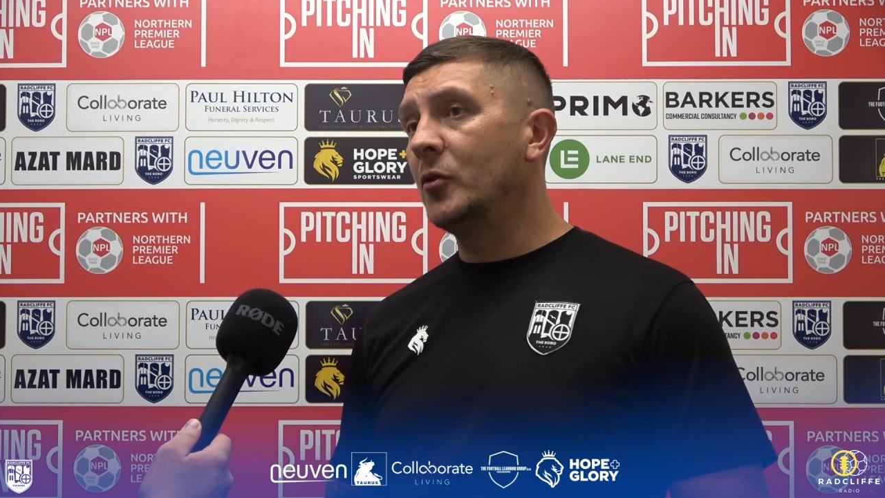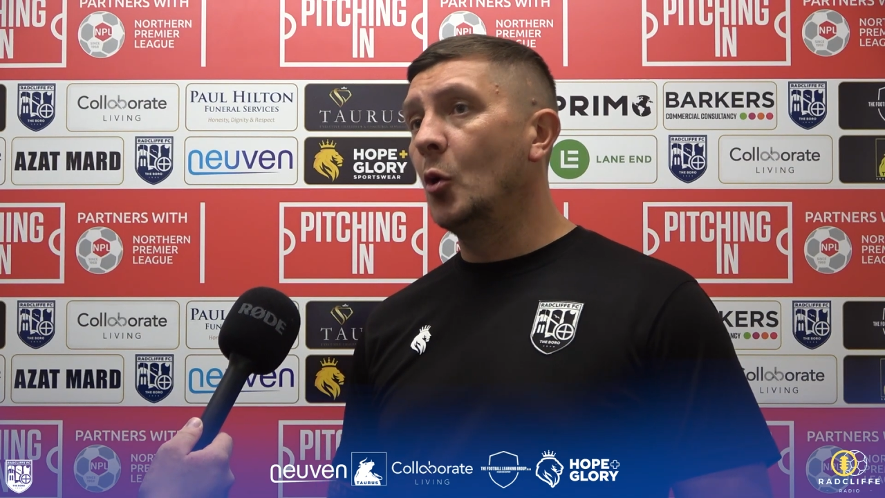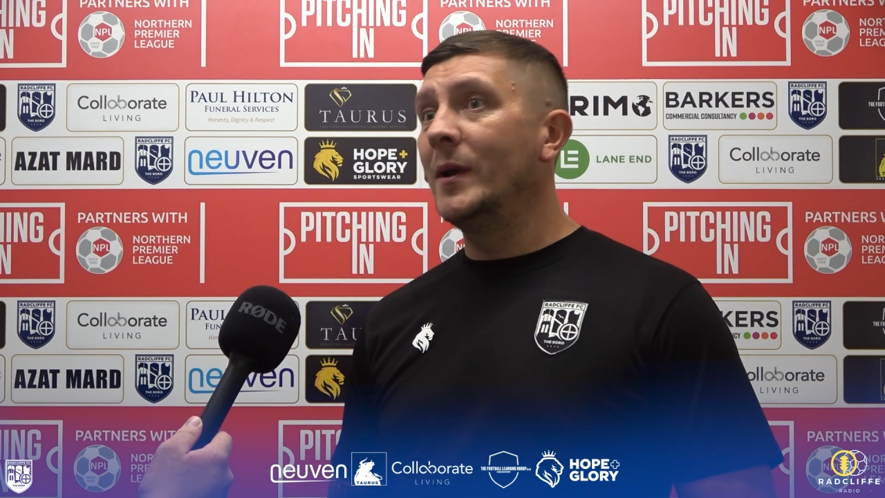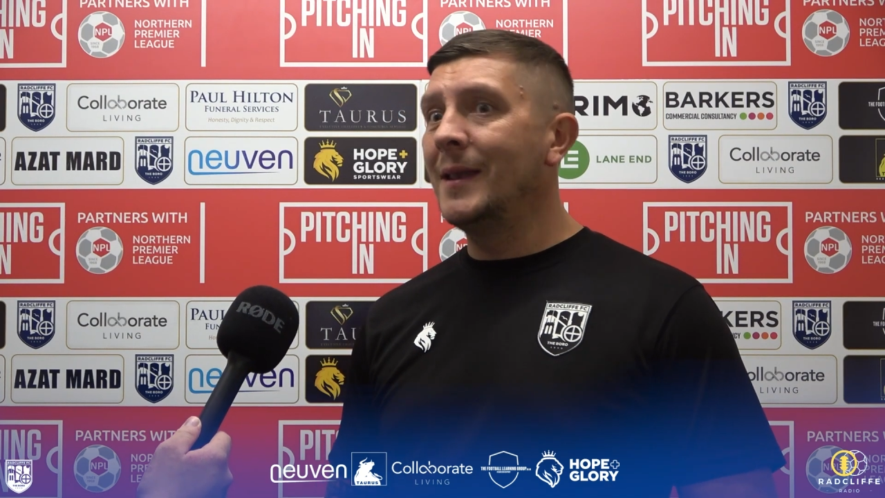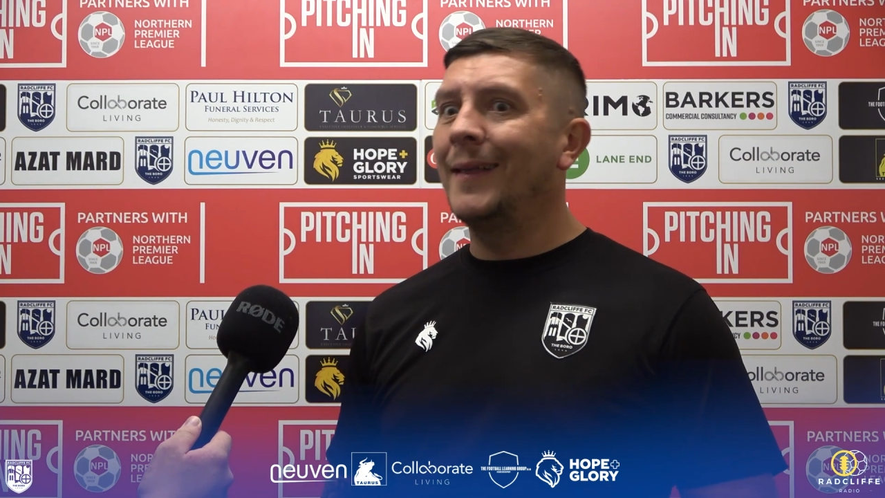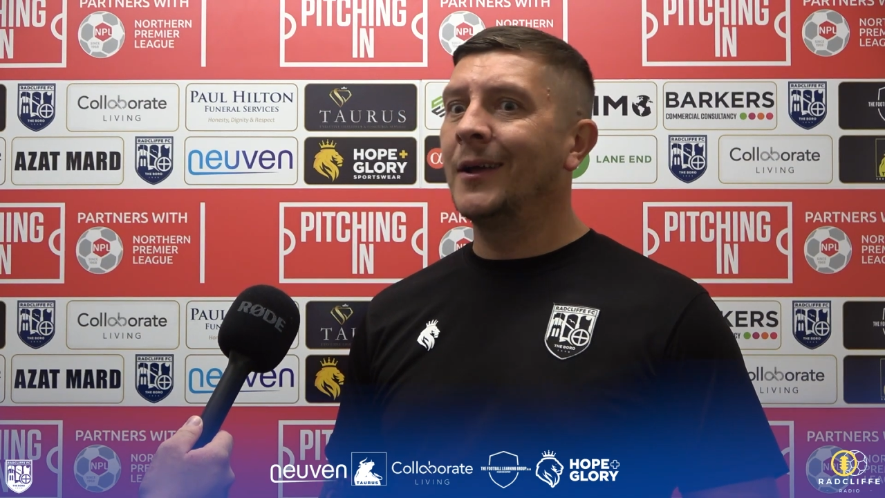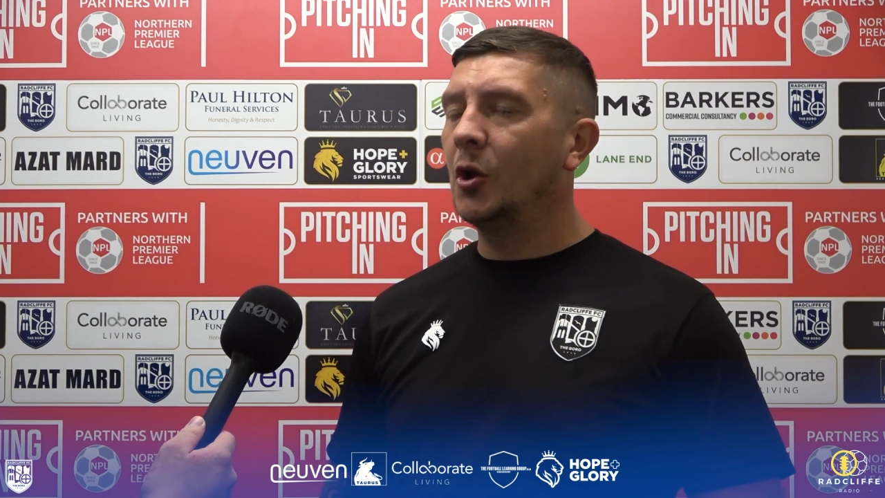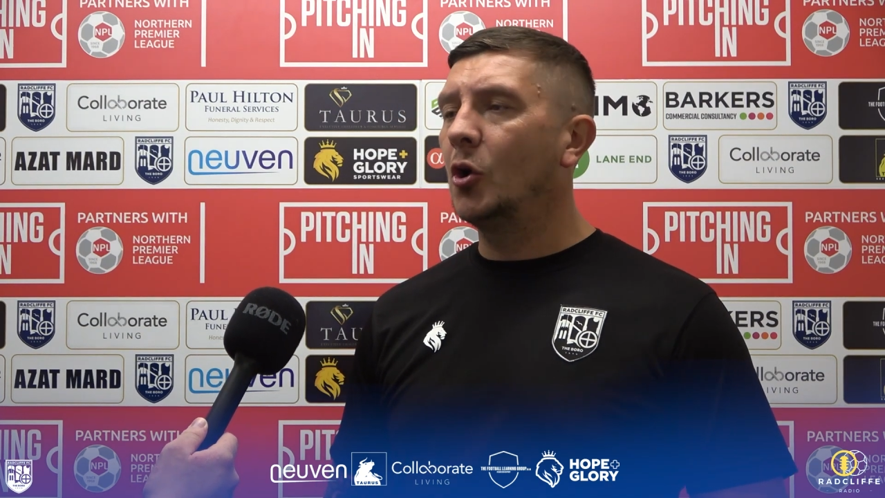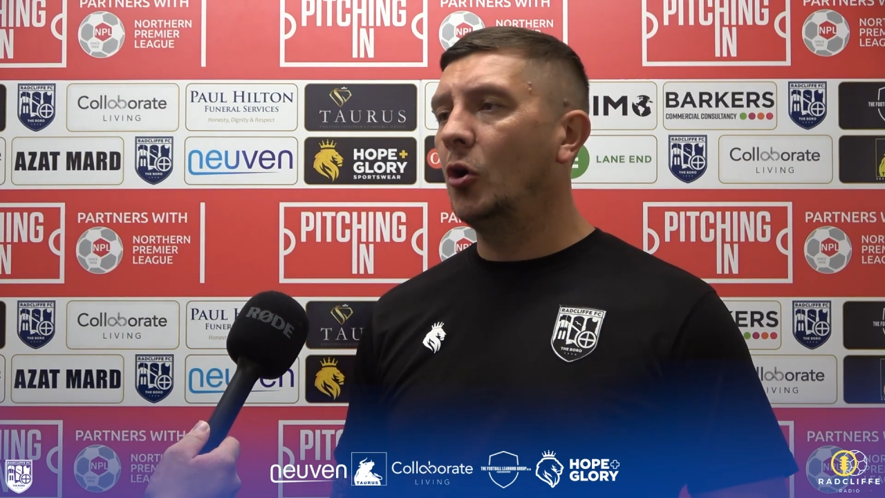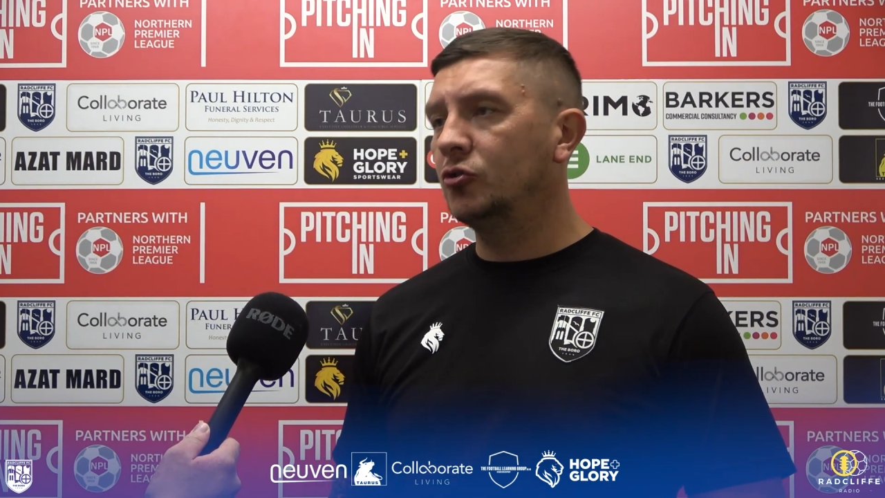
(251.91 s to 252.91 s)
knowing that they're
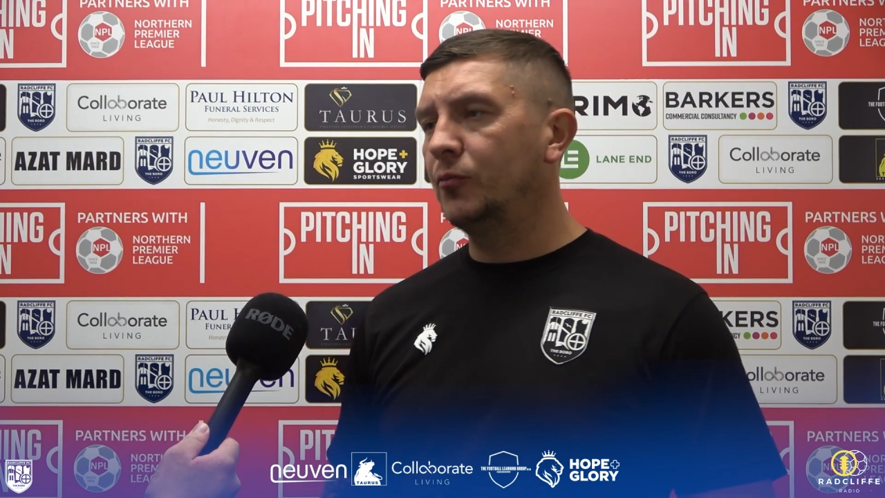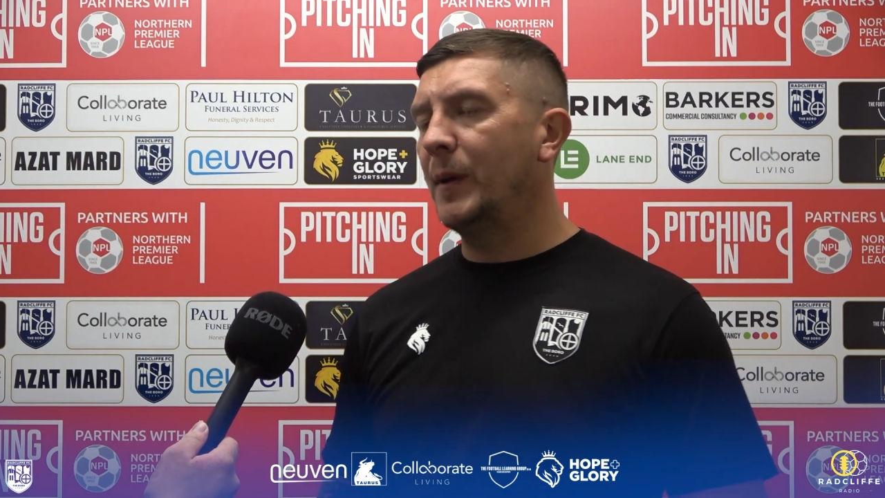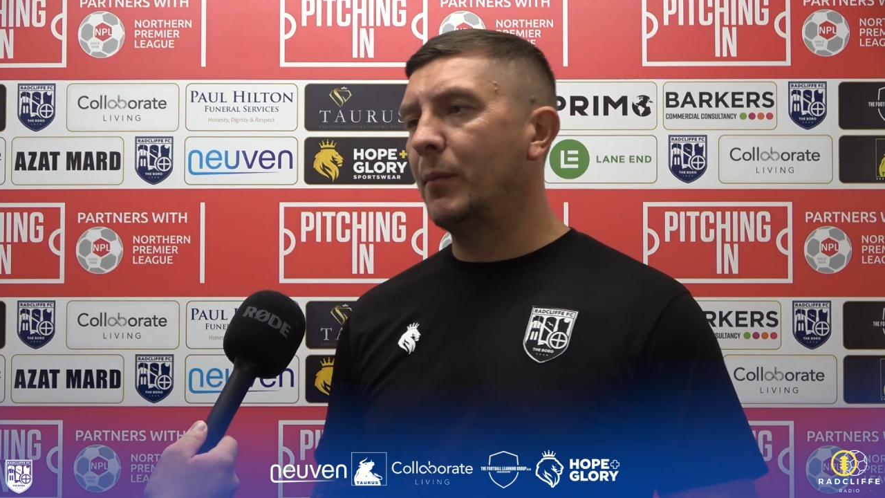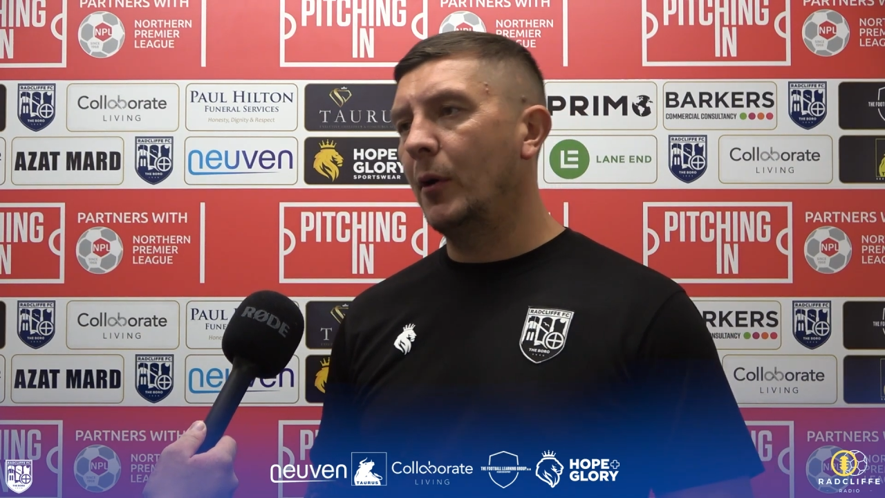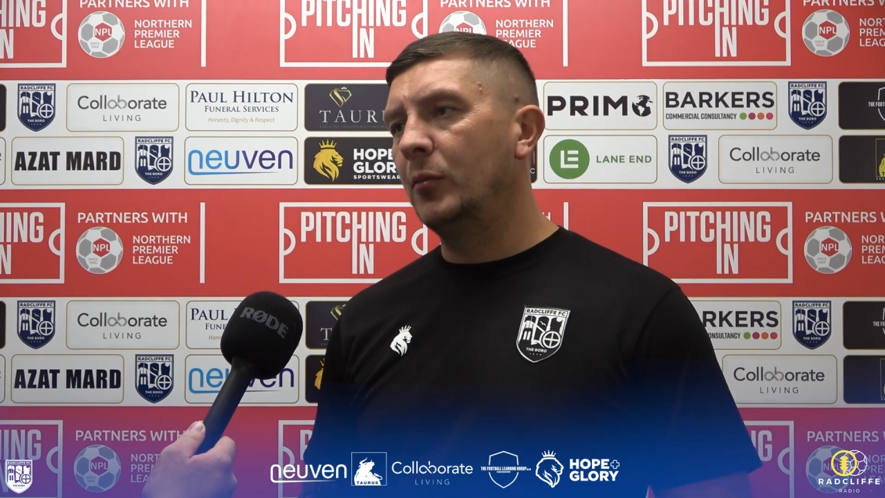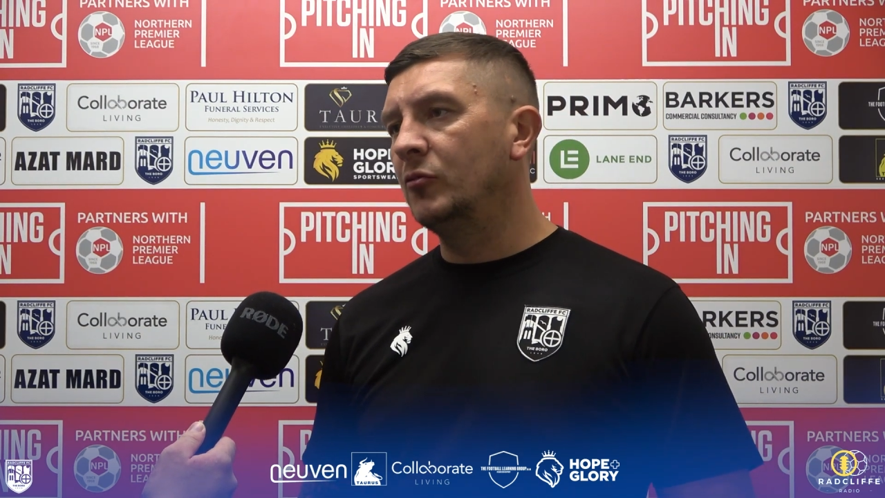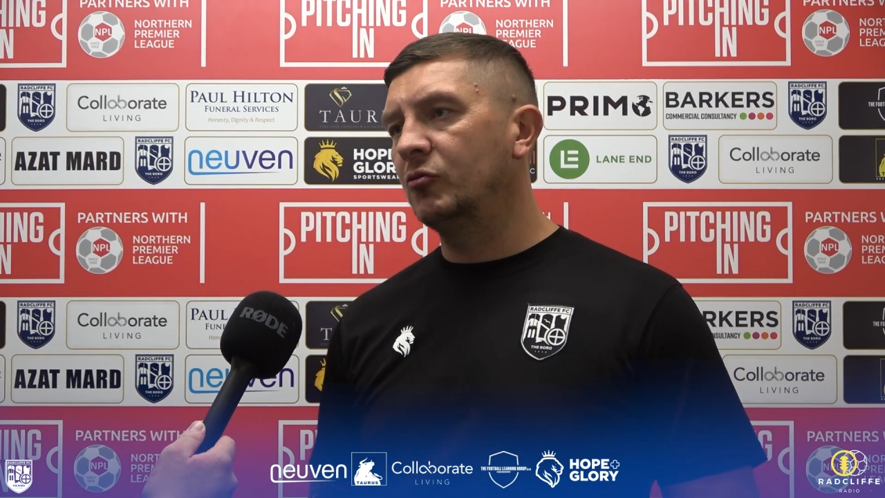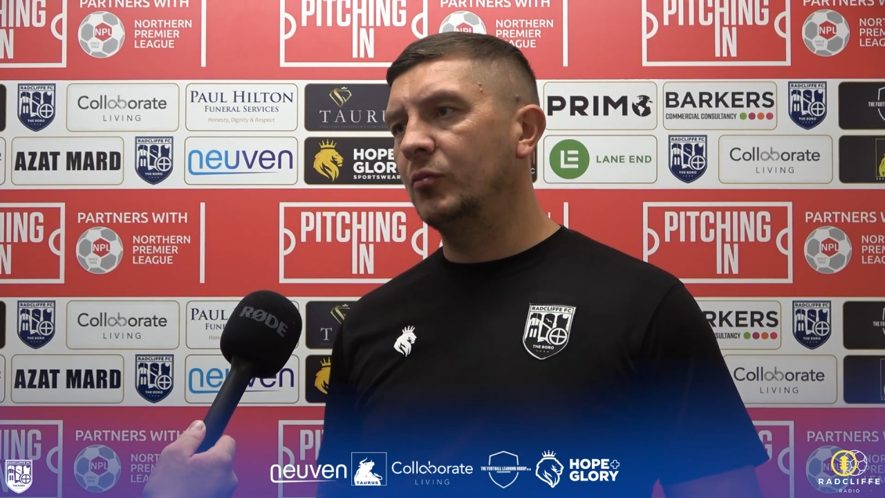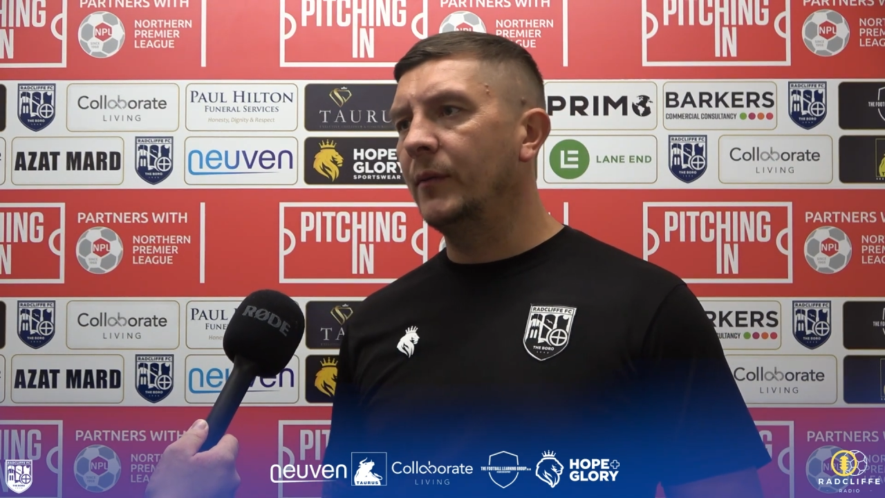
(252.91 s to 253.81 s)
going to cause us big problems